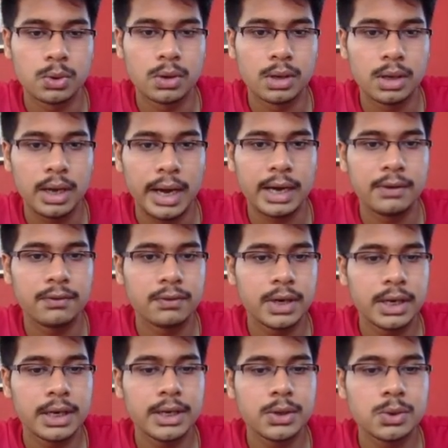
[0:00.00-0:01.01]
And if
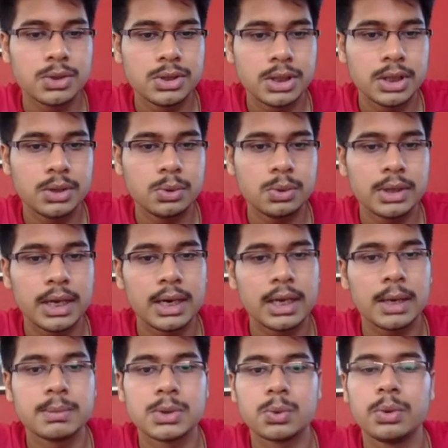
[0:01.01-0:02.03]
king into g2, there
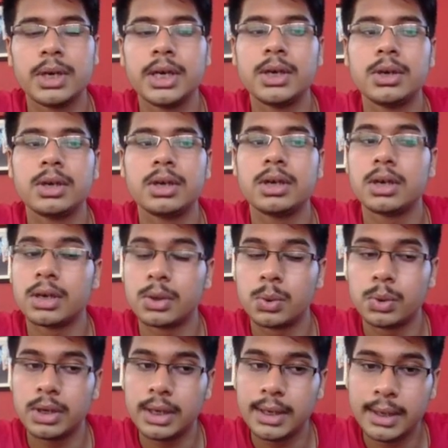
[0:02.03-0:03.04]
comes queen
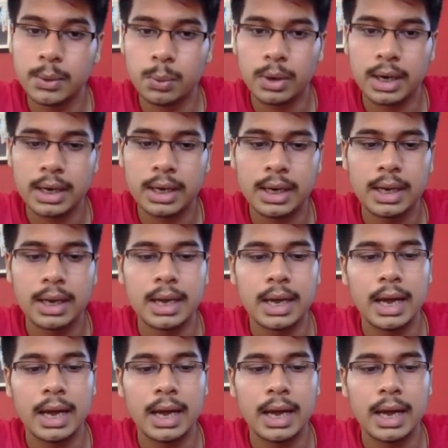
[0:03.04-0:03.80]
into e1,